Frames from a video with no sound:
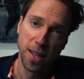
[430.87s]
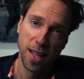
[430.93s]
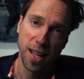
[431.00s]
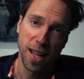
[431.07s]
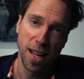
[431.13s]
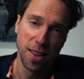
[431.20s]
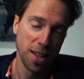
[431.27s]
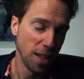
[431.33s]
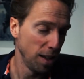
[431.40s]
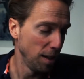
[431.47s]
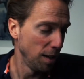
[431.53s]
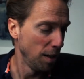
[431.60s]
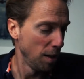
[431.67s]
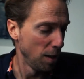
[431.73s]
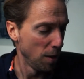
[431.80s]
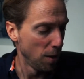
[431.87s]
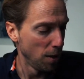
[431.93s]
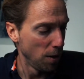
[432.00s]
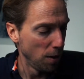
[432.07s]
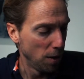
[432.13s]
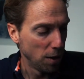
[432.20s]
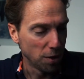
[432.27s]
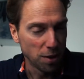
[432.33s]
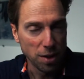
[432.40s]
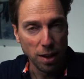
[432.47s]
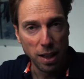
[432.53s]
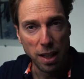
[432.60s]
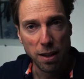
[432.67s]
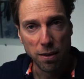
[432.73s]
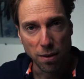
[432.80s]
and then the
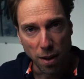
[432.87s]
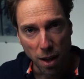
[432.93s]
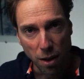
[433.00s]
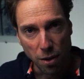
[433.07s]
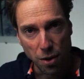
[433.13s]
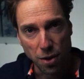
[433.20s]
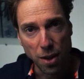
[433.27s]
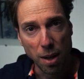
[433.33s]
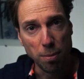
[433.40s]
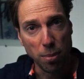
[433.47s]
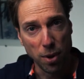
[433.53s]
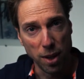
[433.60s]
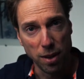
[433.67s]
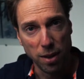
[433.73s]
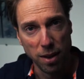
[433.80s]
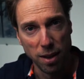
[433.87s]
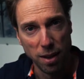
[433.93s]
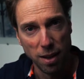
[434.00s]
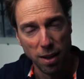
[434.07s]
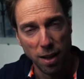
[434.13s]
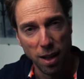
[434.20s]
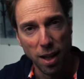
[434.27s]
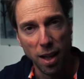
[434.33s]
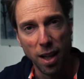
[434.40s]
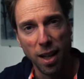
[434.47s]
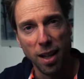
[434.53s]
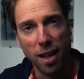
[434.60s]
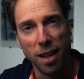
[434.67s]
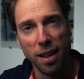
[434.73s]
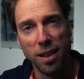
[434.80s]
sleeves are separate.
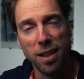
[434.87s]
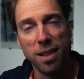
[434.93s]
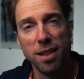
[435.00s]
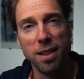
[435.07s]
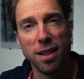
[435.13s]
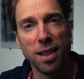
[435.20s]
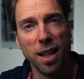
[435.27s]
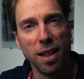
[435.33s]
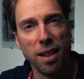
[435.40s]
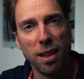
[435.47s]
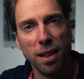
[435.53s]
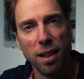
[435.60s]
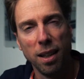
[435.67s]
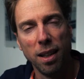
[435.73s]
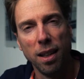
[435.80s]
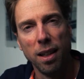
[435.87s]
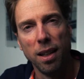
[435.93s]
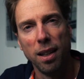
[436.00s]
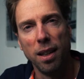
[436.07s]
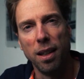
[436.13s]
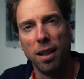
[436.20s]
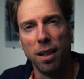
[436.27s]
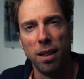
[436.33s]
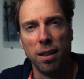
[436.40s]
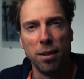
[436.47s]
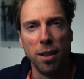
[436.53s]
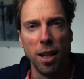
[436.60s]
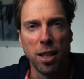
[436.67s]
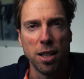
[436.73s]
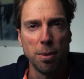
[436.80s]
And this is kind of
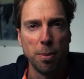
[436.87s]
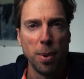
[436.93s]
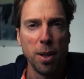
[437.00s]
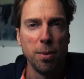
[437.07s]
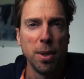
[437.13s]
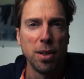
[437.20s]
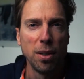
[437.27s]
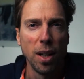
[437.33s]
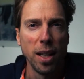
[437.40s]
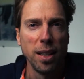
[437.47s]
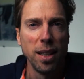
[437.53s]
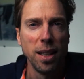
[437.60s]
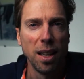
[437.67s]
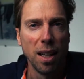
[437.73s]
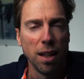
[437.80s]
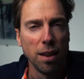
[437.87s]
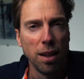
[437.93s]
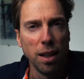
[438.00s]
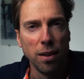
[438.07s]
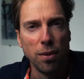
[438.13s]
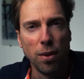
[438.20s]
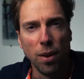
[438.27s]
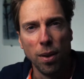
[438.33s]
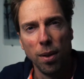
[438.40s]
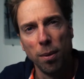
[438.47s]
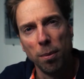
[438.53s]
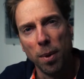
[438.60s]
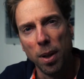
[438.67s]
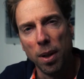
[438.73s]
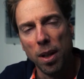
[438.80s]
experimental idea, I think, for
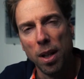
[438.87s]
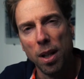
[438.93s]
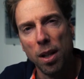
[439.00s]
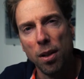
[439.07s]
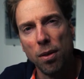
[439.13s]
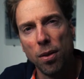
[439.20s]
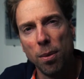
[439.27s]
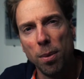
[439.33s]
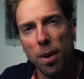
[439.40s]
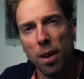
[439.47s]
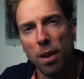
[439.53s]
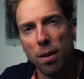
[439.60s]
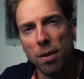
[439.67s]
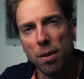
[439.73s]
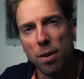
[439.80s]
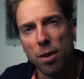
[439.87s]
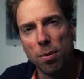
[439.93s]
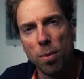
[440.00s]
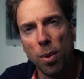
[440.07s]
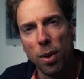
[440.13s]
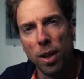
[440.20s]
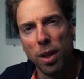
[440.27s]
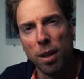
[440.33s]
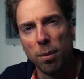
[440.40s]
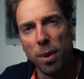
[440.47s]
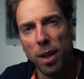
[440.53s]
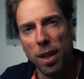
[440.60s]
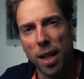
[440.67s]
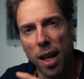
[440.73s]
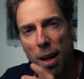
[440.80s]
them from the sporting
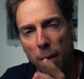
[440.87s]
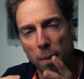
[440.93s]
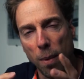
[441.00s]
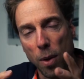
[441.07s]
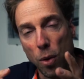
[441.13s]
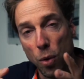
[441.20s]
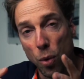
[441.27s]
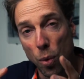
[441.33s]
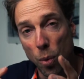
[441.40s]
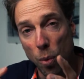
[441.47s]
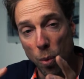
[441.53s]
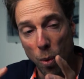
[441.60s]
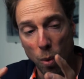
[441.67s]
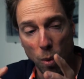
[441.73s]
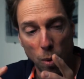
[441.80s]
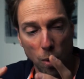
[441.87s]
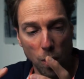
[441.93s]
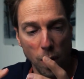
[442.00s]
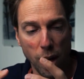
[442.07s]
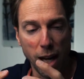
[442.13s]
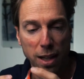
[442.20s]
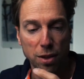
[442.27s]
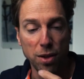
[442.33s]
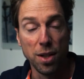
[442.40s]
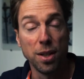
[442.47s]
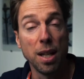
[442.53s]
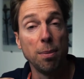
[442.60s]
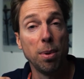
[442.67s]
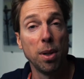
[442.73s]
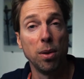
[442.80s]
company, that you actually
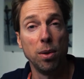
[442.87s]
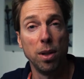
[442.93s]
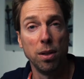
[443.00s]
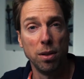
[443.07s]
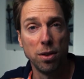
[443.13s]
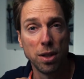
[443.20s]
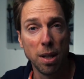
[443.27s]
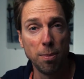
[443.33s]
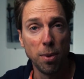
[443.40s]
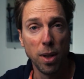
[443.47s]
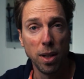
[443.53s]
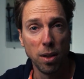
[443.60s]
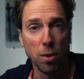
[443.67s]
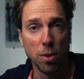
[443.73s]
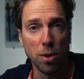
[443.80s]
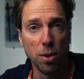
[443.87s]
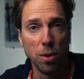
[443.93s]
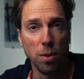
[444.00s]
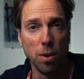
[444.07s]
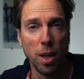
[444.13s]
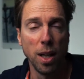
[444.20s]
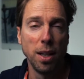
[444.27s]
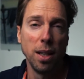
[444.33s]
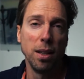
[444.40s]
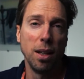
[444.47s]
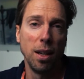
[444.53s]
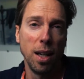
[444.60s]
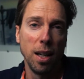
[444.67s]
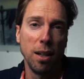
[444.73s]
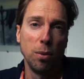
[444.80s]
separate those two, and then
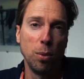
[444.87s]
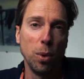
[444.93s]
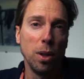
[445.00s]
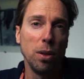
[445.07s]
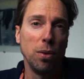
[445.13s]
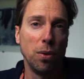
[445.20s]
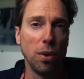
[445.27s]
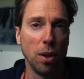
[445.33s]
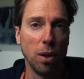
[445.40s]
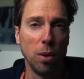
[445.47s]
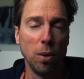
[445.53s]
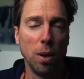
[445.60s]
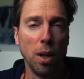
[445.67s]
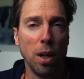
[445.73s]
the air will flow,